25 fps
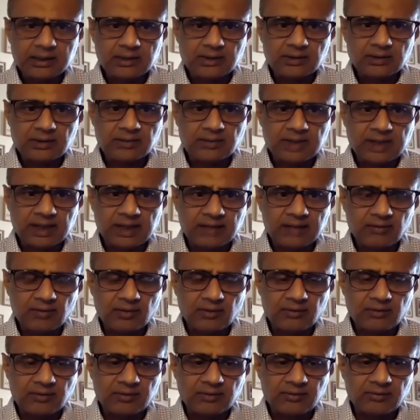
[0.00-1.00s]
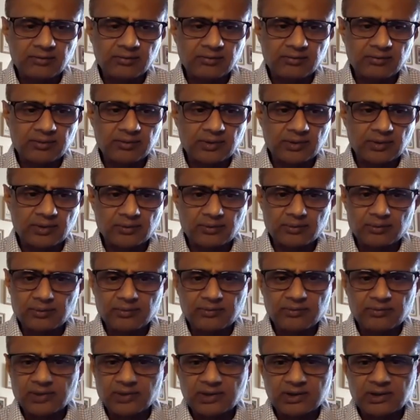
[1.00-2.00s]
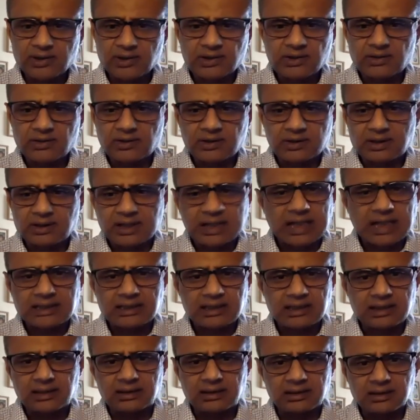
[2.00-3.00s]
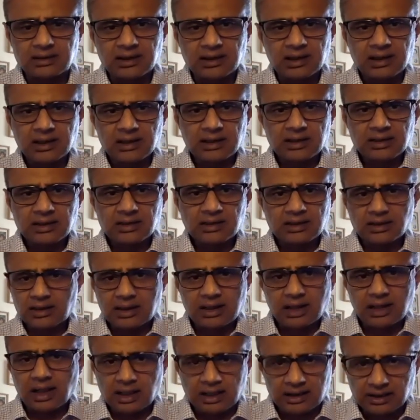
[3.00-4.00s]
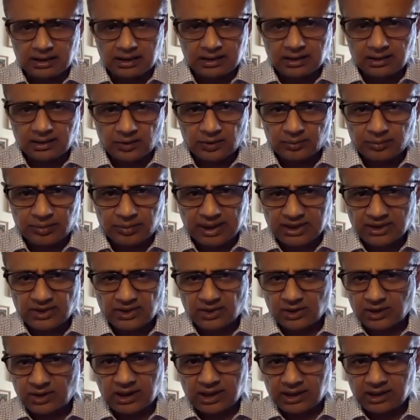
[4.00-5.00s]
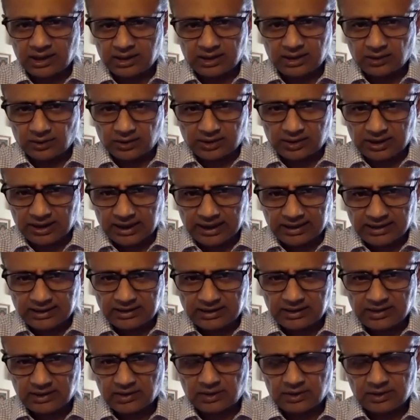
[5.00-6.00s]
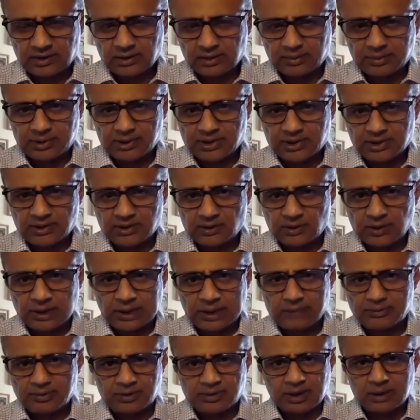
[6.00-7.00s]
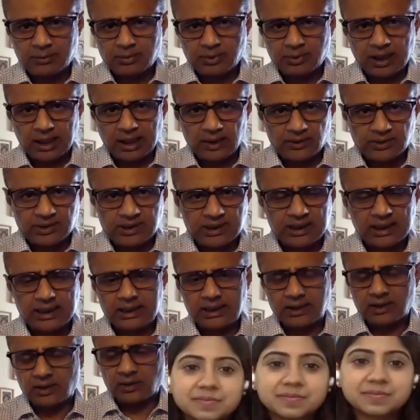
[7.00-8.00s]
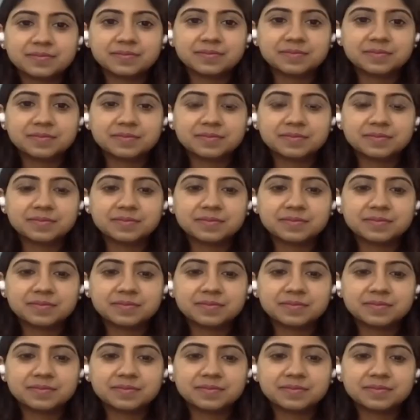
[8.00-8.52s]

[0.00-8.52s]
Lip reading: So we have, the classical, the gardener who makes your garden look nicer, or the person who helps keep your house clean or whatever.